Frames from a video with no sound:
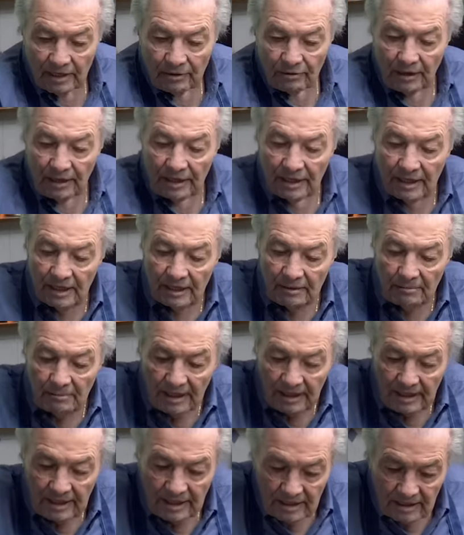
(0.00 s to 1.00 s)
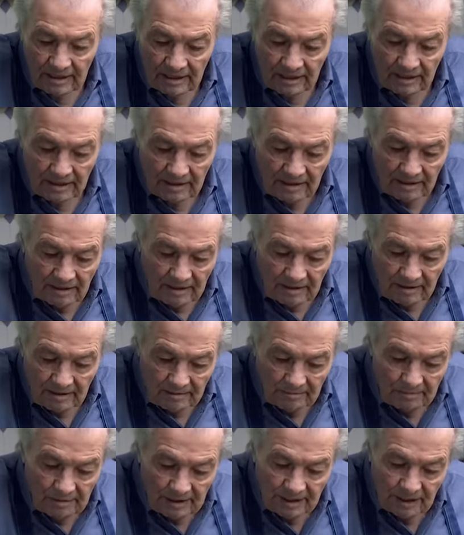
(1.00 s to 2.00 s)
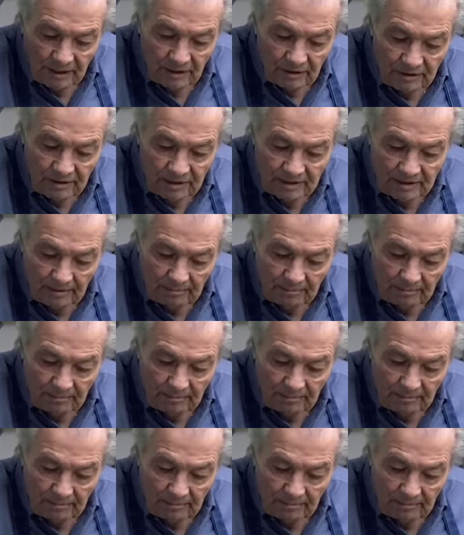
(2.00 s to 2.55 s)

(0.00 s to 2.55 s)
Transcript: So I think my bacon is